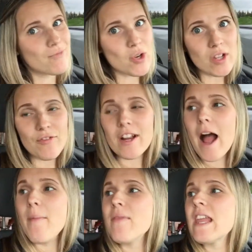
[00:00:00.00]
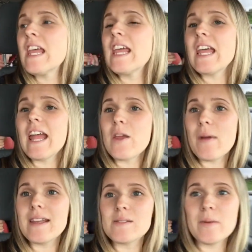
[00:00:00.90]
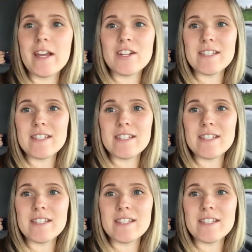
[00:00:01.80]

Totally forgot. Anyways, we are